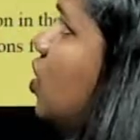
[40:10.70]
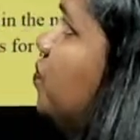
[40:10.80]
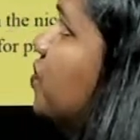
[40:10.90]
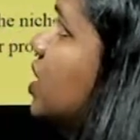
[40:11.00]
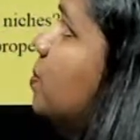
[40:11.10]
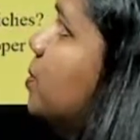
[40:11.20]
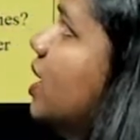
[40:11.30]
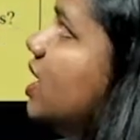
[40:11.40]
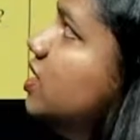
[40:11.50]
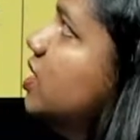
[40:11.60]
of
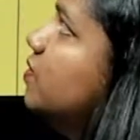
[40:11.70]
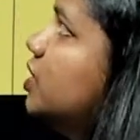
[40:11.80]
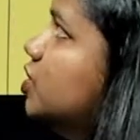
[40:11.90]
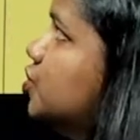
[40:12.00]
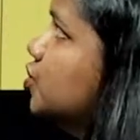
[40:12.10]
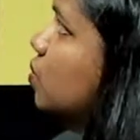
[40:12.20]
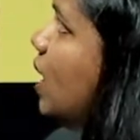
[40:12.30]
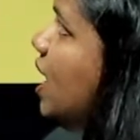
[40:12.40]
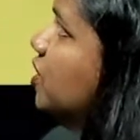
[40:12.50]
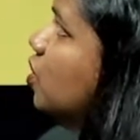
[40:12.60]
reproductive tissue
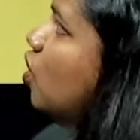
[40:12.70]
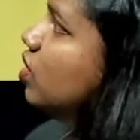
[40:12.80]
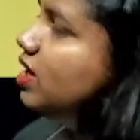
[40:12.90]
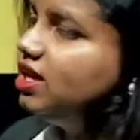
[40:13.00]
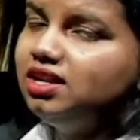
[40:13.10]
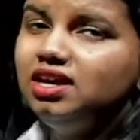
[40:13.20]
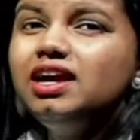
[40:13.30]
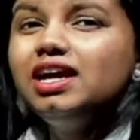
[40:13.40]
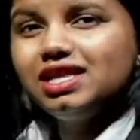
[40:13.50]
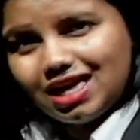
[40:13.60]
and organ.
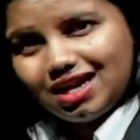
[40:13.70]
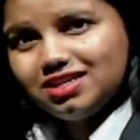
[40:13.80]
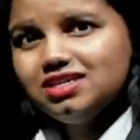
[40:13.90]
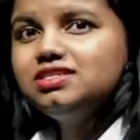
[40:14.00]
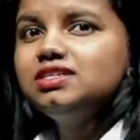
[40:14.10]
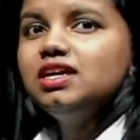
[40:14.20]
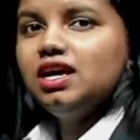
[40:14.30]
That is,